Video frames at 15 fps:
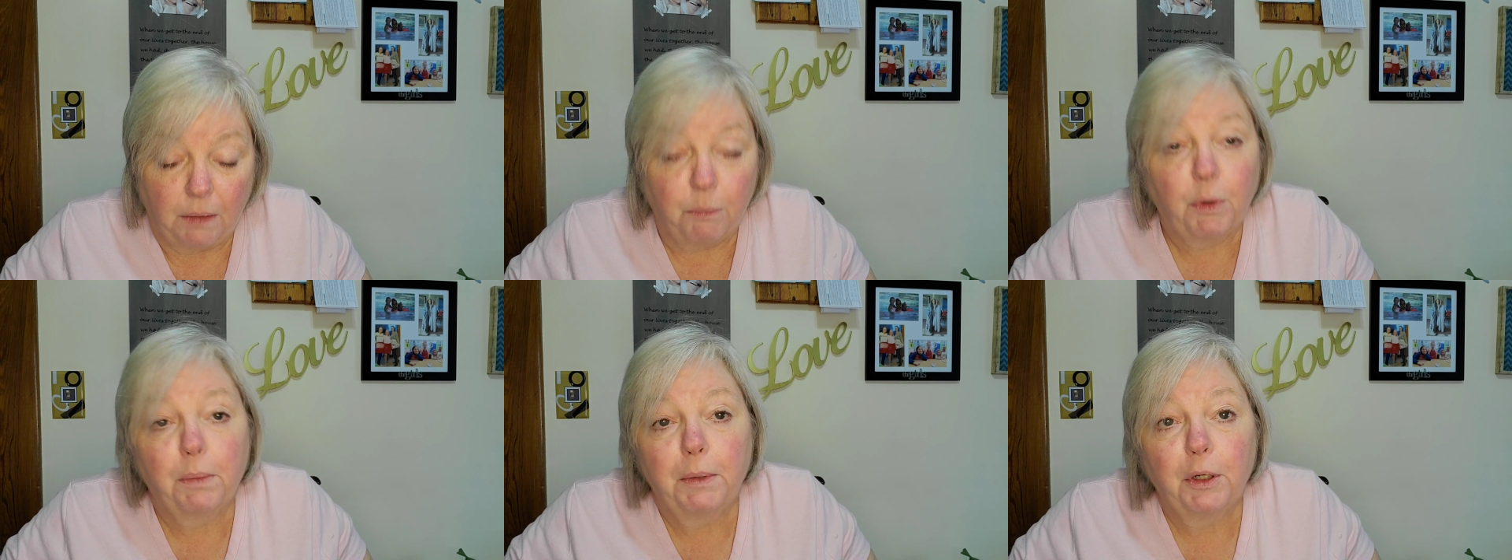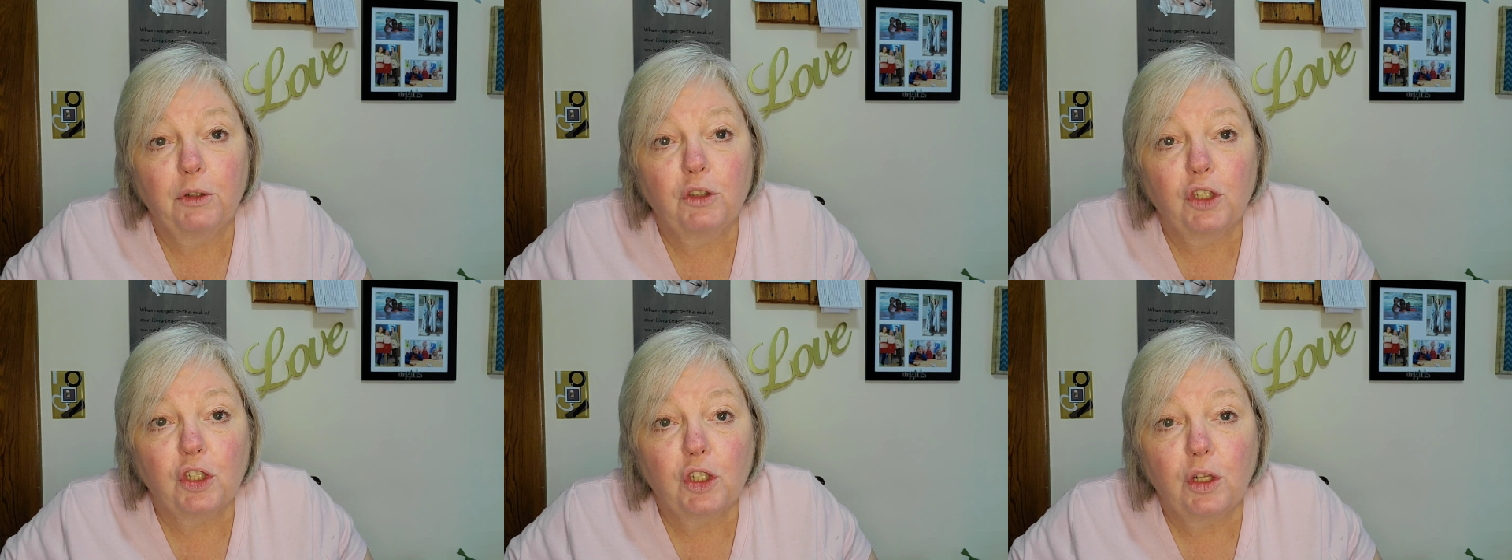Premier
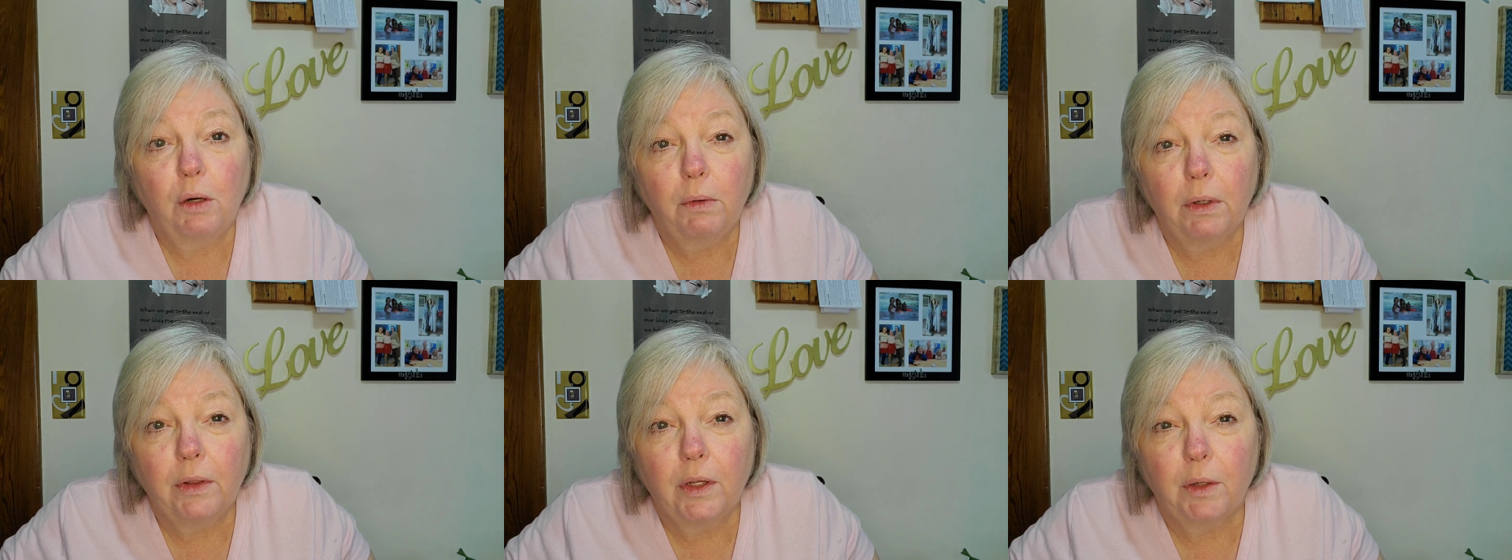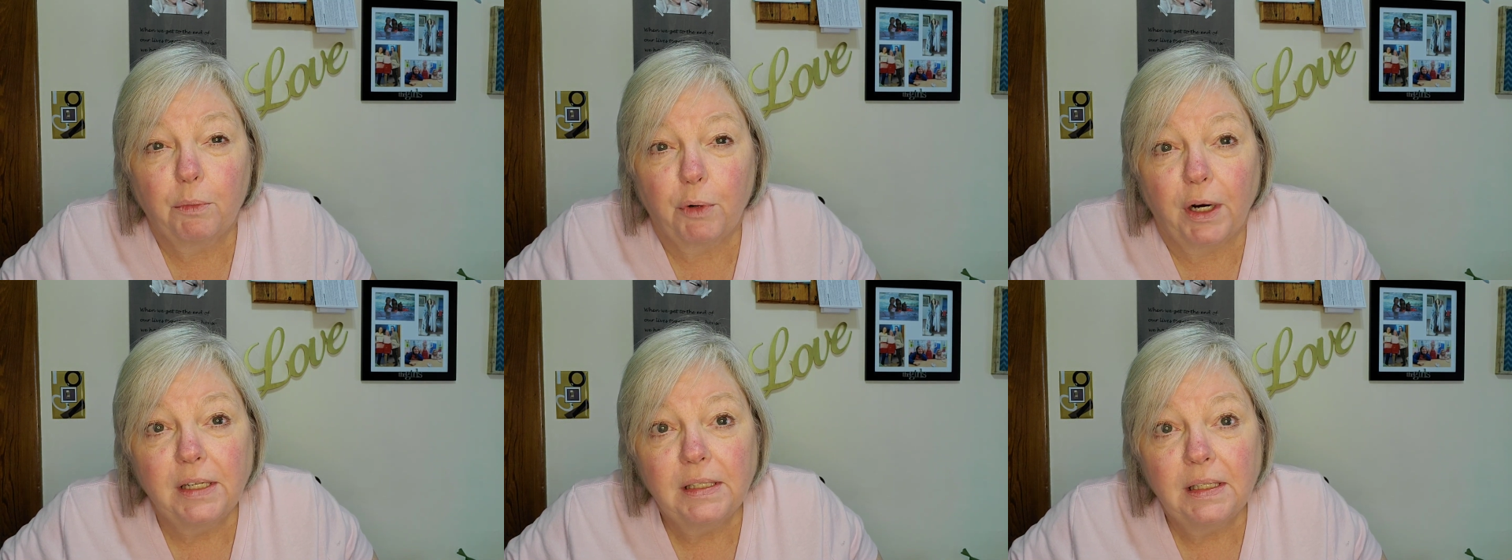just lowered their
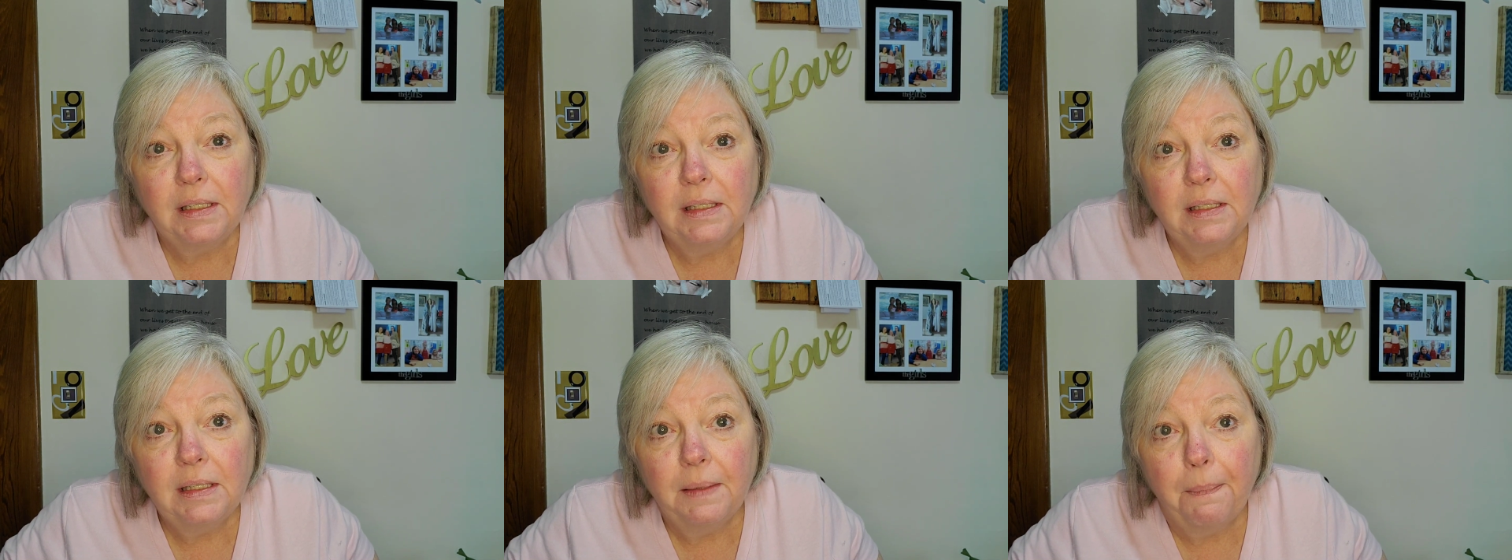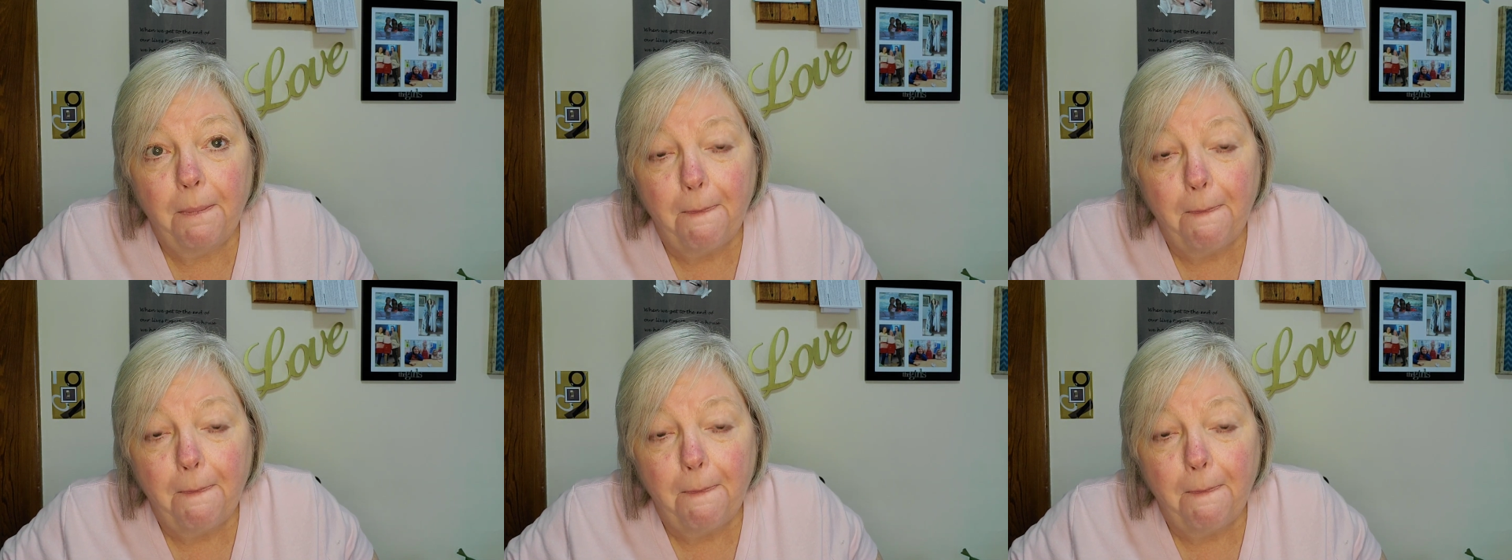prices.